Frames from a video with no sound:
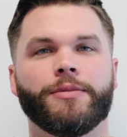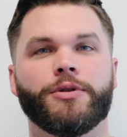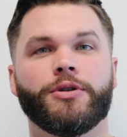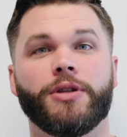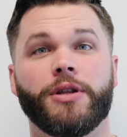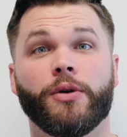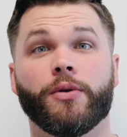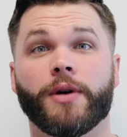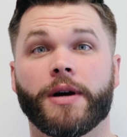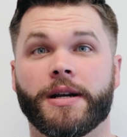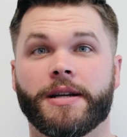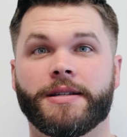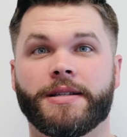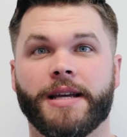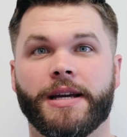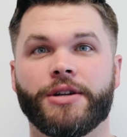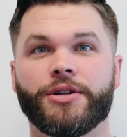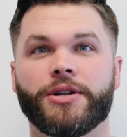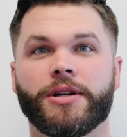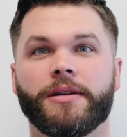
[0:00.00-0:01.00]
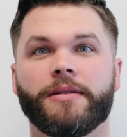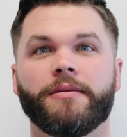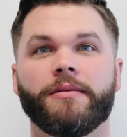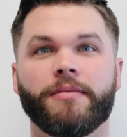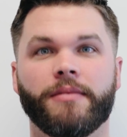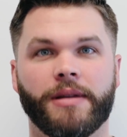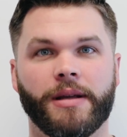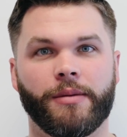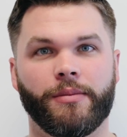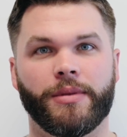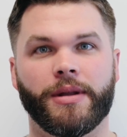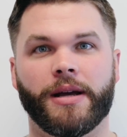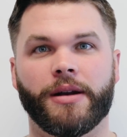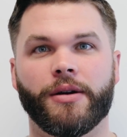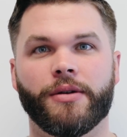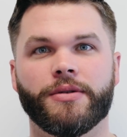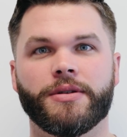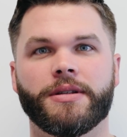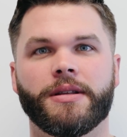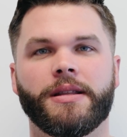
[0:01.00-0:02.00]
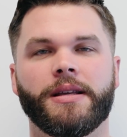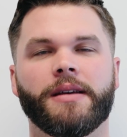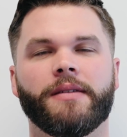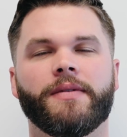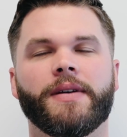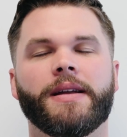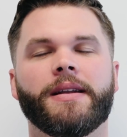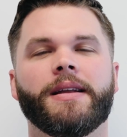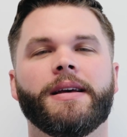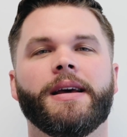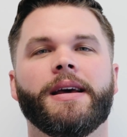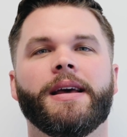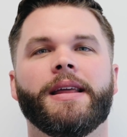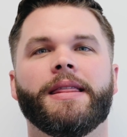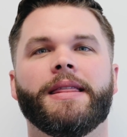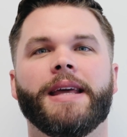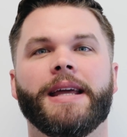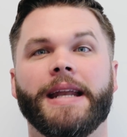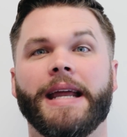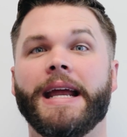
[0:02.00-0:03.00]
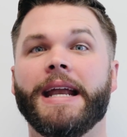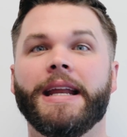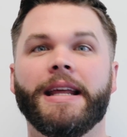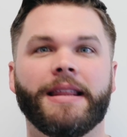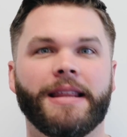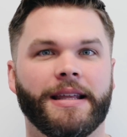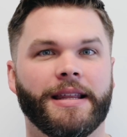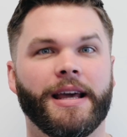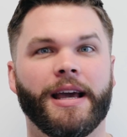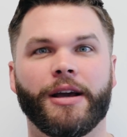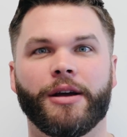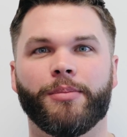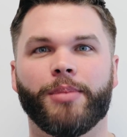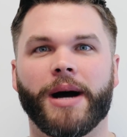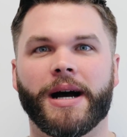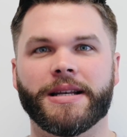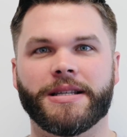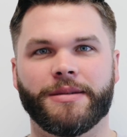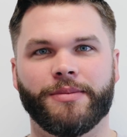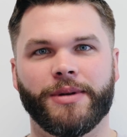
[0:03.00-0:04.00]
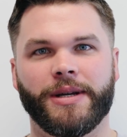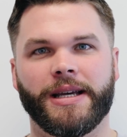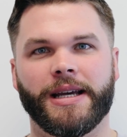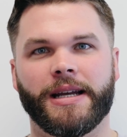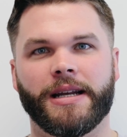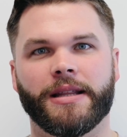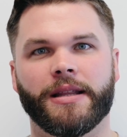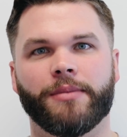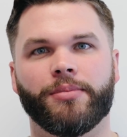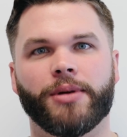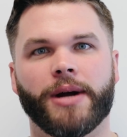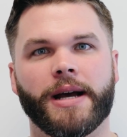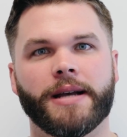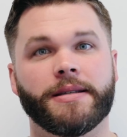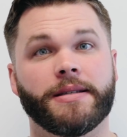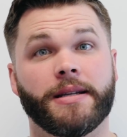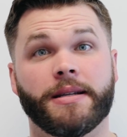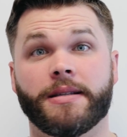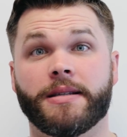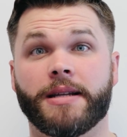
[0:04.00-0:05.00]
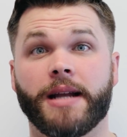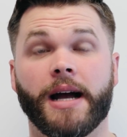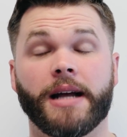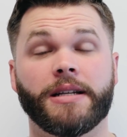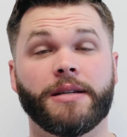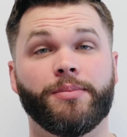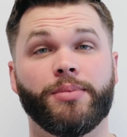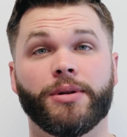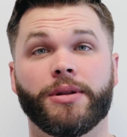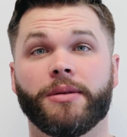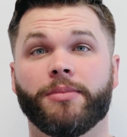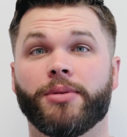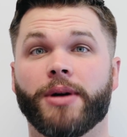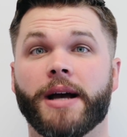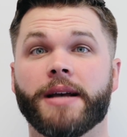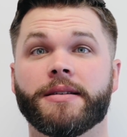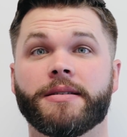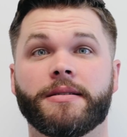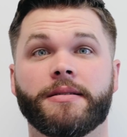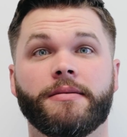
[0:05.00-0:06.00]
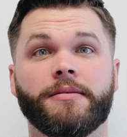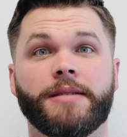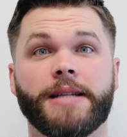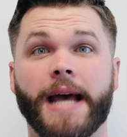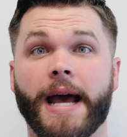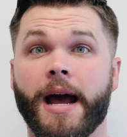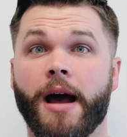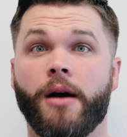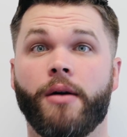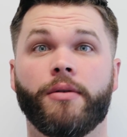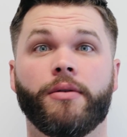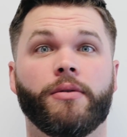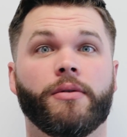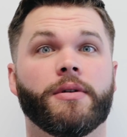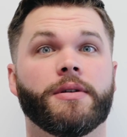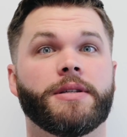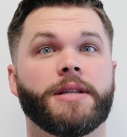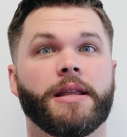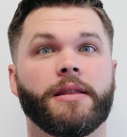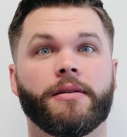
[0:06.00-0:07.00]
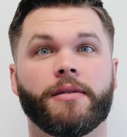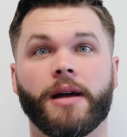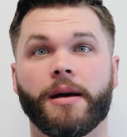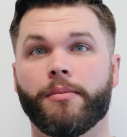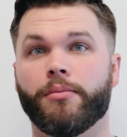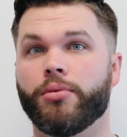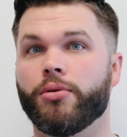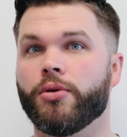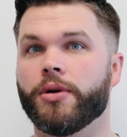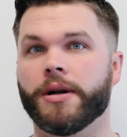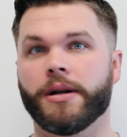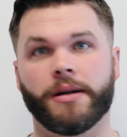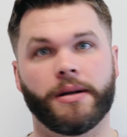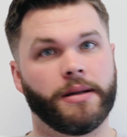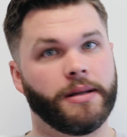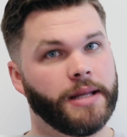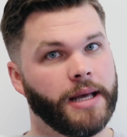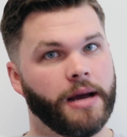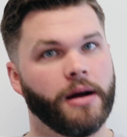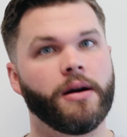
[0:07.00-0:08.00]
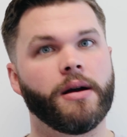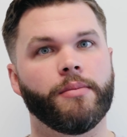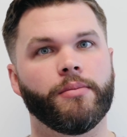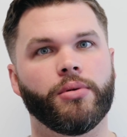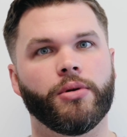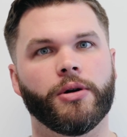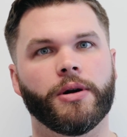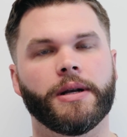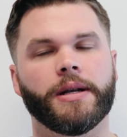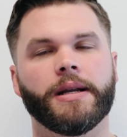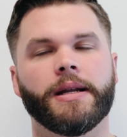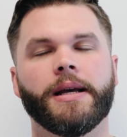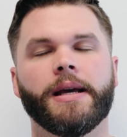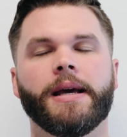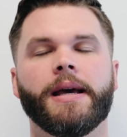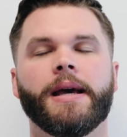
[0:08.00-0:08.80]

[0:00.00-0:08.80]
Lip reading: to the organization that hosted the event than anything they could possibly get in the press. And it's not to put the press down or say they're not important. They are important.